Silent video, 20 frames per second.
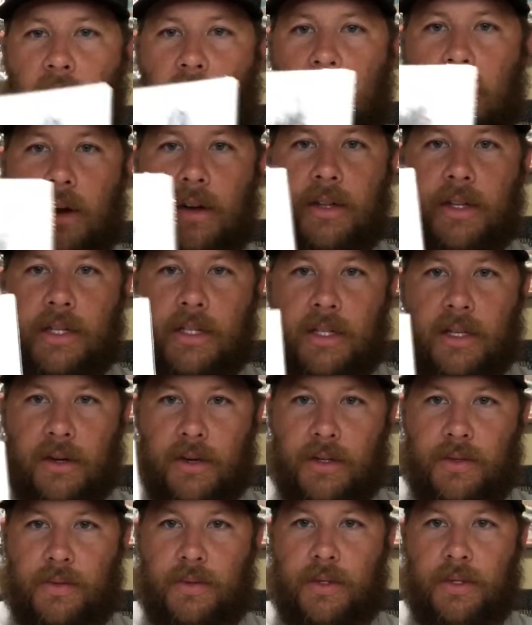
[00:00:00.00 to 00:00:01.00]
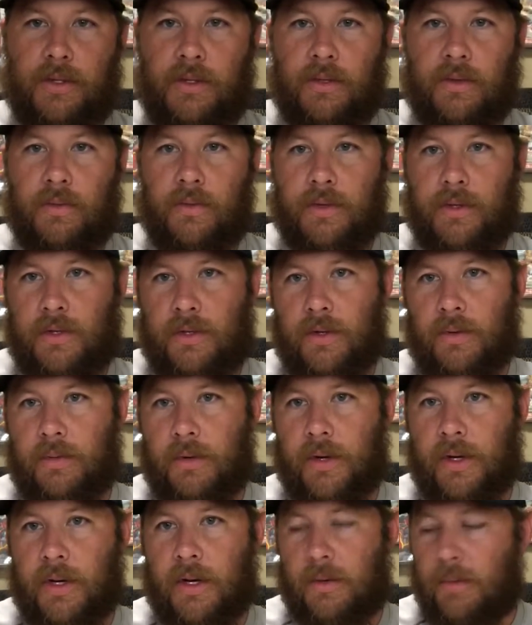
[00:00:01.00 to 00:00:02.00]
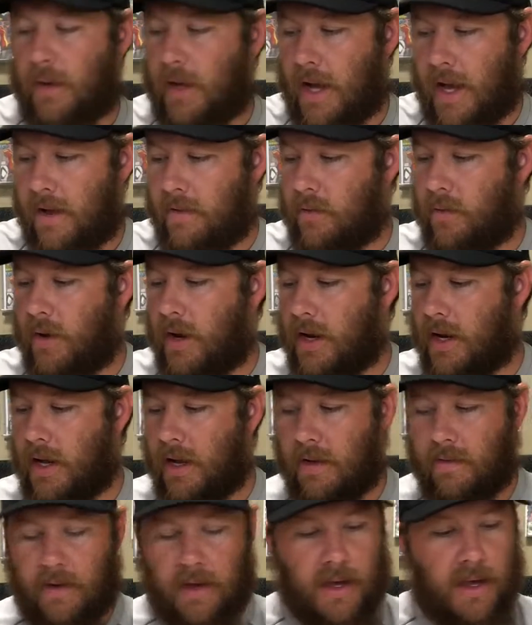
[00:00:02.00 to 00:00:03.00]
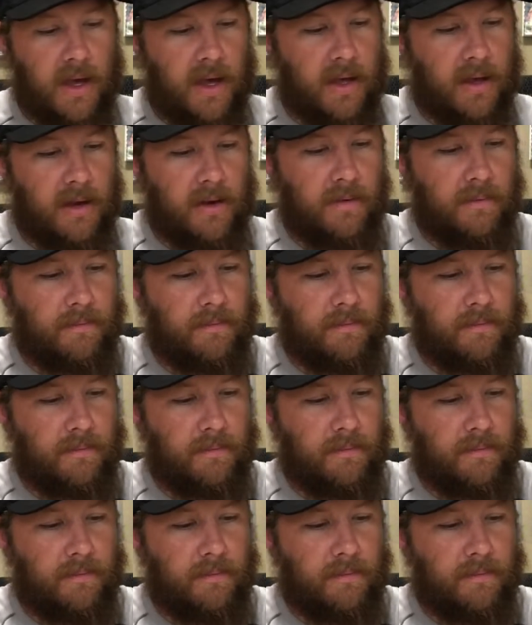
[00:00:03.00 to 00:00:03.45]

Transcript: I heard this series was super good, but I haven't read any of it yet.